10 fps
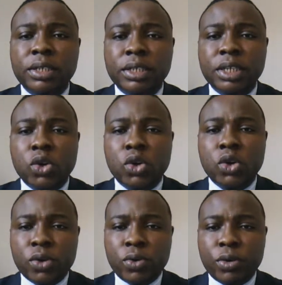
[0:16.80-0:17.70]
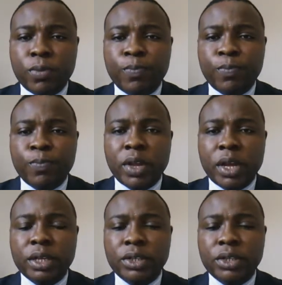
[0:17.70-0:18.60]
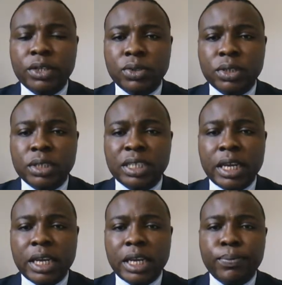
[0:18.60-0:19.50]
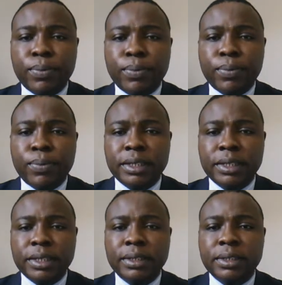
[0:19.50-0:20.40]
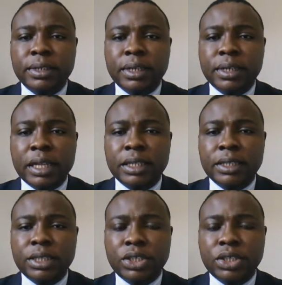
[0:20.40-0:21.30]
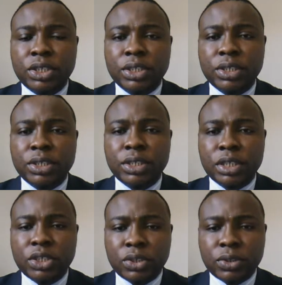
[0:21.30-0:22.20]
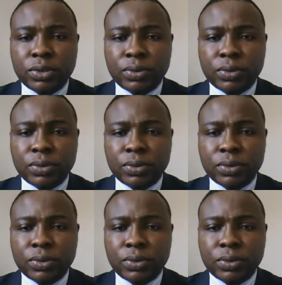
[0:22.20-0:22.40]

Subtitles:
the curriculum, and the student in planning and teaching session?